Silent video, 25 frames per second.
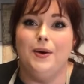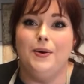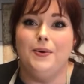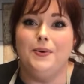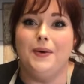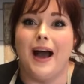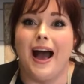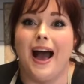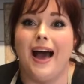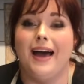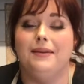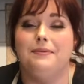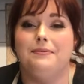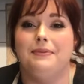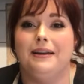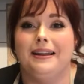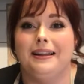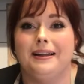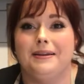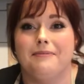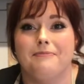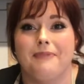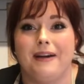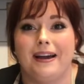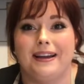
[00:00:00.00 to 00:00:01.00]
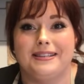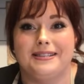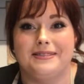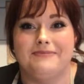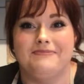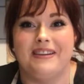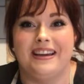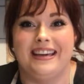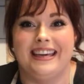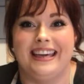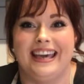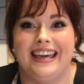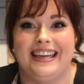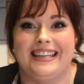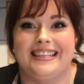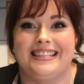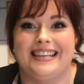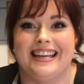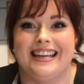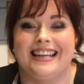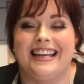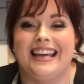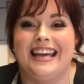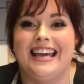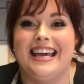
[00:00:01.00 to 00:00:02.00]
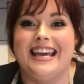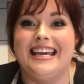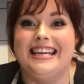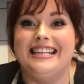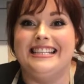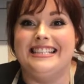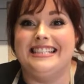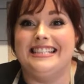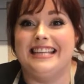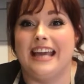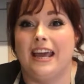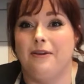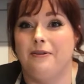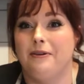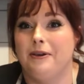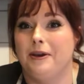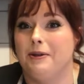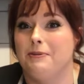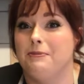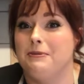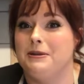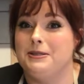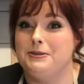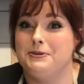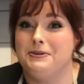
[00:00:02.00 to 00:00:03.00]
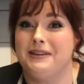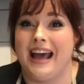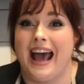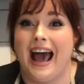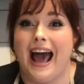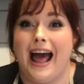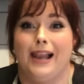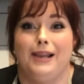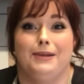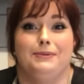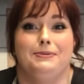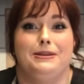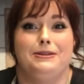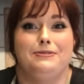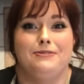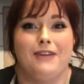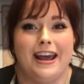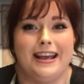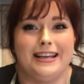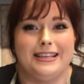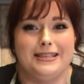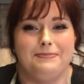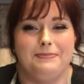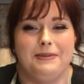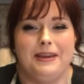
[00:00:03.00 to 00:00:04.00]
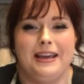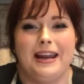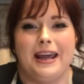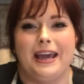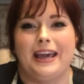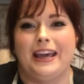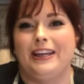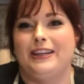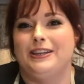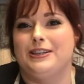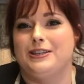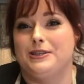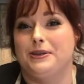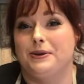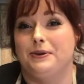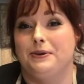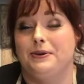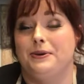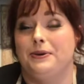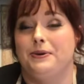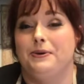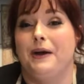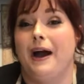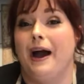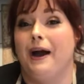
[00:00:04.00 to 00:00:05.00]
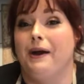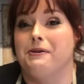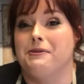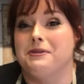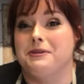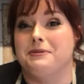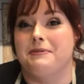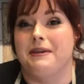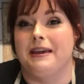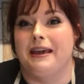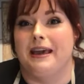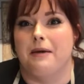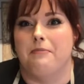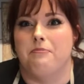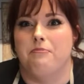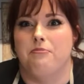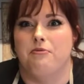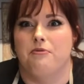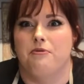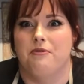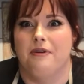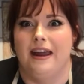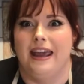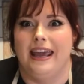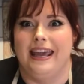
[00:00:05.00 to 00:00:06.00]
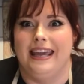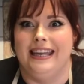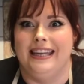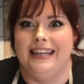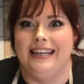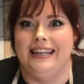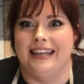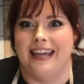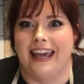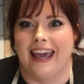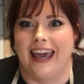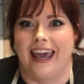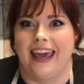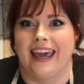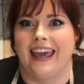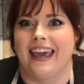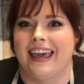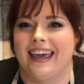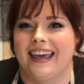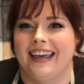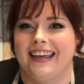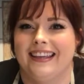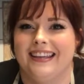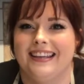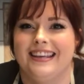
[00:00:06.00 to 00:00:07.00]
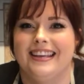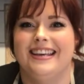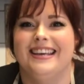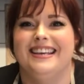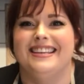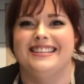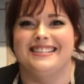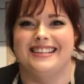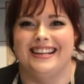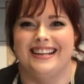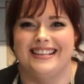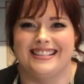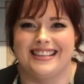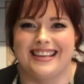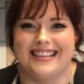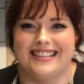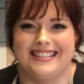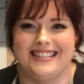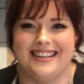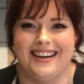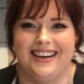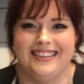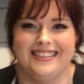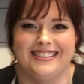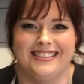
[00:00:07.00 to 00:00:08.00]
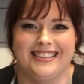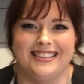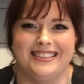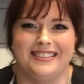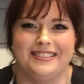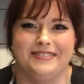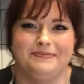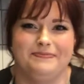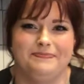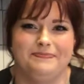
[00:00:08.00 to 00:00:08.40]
Hello and welcome back to my kitchen. Today we're going to be doing a Halloween recipe and I'm going to show you how to make a brain cake. So let's get started.